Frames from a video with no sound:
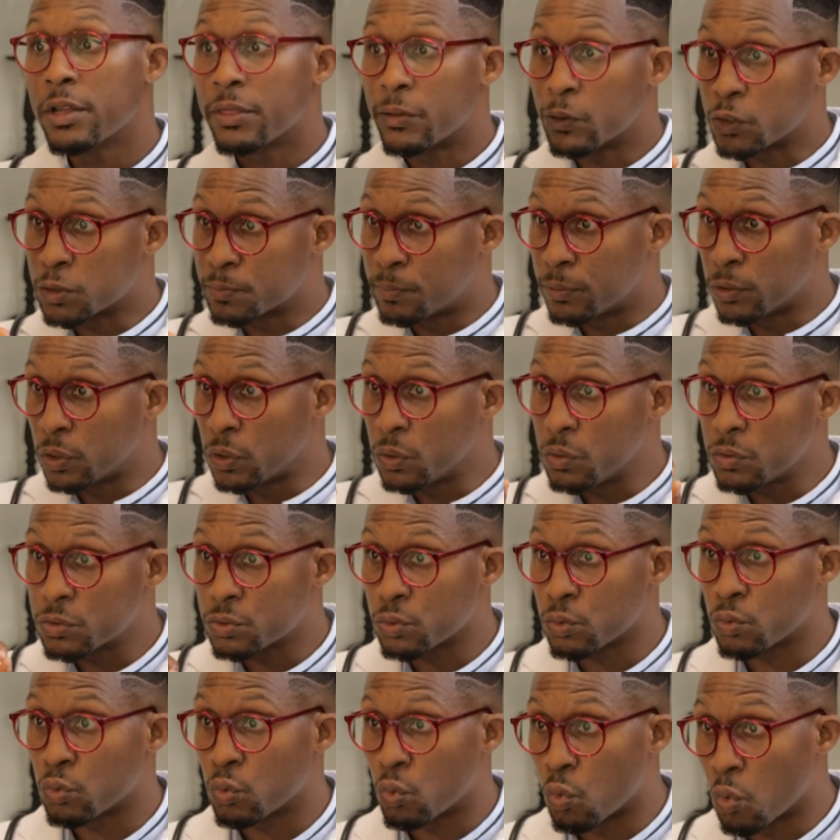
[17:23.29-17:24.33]
Those balloons
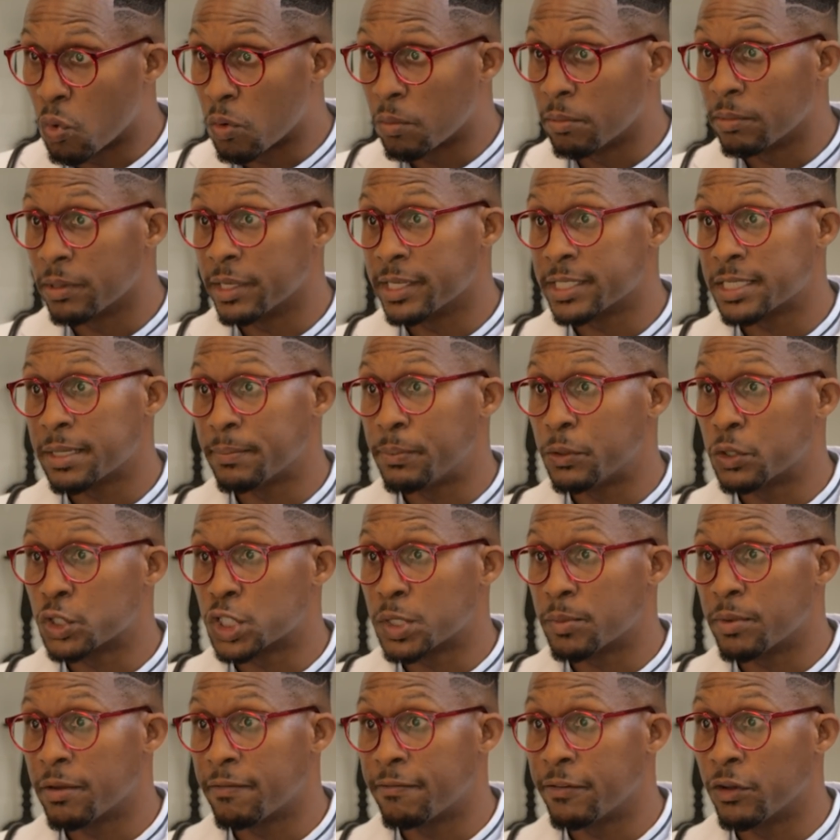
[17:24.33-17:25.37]
are normally supposed
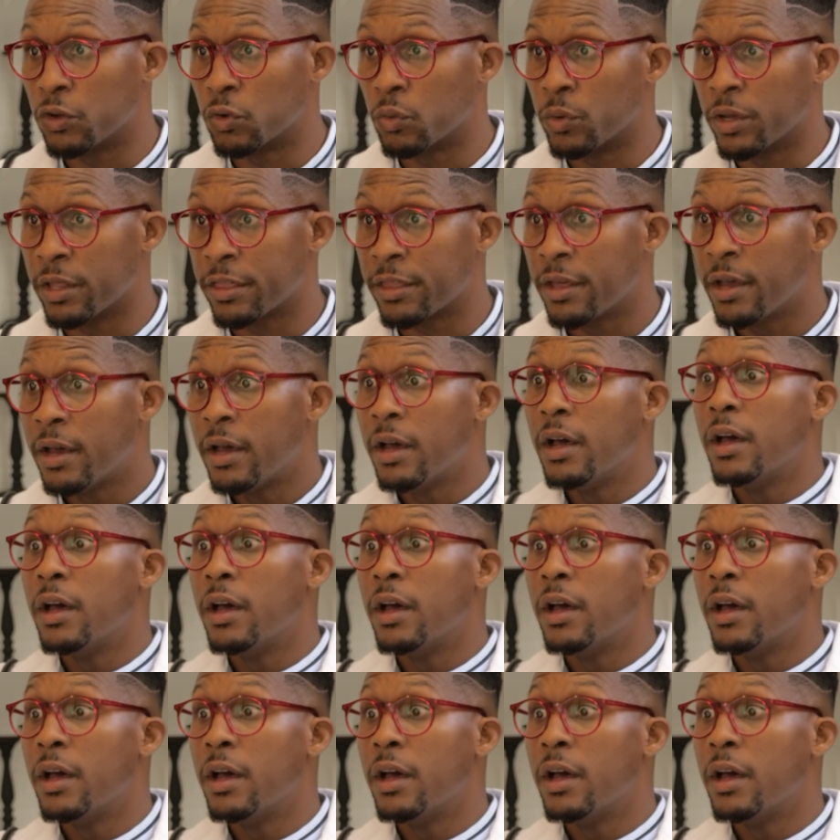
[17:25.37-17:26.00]
to be filled with